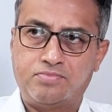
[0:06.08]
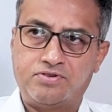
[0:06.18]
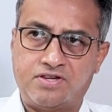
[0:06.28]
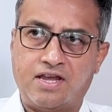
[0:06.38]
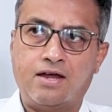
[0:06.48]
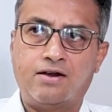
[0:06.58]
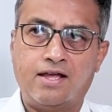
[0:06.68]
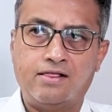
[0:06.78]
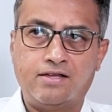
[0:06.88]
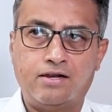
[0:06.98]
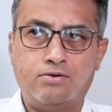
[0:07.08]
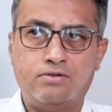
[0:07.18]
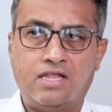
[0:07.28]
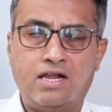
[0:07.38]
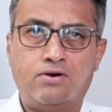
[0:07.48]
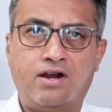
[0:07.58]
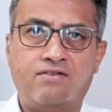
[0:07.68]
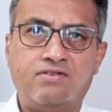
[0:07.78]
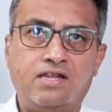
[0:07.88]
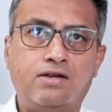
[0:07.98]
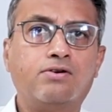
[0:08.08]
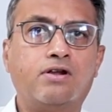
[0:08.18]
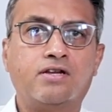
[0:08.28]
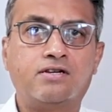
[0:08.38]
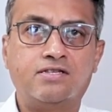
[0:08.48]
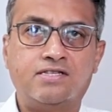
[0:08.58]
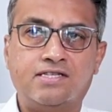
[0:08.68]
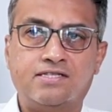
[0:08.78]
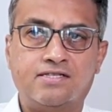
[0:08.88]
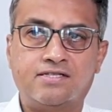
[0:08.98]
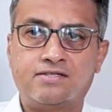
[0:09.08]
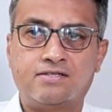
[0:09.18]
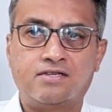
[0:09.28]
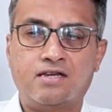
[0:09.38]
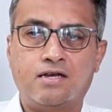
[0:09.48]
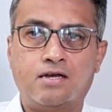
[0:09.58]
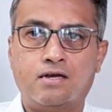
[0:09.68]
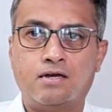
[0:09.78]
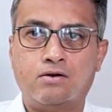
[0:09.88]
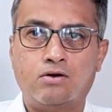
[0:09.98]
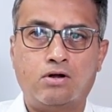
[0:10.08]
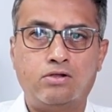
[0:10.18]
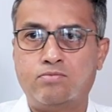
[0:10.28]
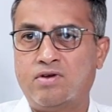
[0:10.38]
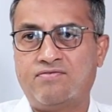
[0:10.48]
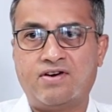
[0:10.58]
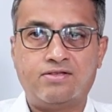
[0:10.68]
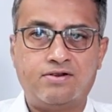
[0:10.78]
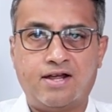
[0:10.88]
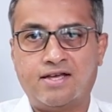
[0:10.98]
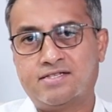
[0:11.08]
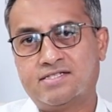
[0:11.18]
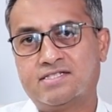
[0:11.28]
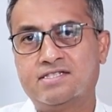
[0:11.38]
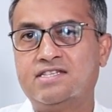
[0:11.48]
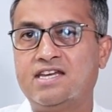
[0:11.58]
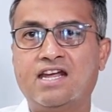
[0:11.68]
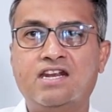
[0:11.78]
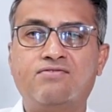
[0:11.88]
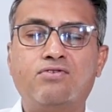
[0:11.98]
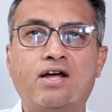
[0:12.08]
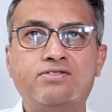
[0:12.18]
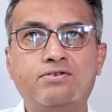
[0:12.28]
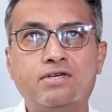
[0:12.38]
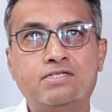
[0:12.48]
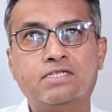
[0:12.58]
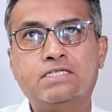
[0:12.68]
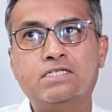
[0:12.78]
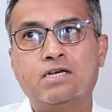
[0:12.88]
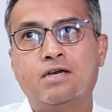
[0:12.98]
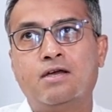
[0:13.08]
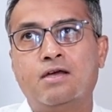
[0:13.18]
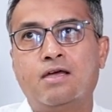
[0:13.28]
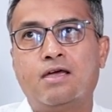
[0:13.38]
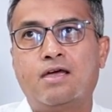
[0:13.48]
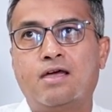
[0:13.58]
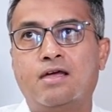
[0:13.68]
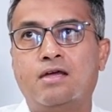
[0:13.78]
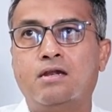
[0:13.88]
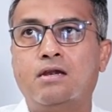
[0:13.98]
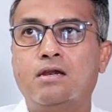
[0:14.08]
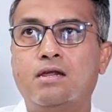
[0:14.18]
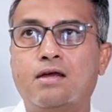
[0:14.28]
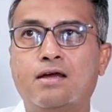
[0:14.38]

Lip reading: per se are healthy, though they don't have any chronic diseases, although my father has CKD for other reasons. And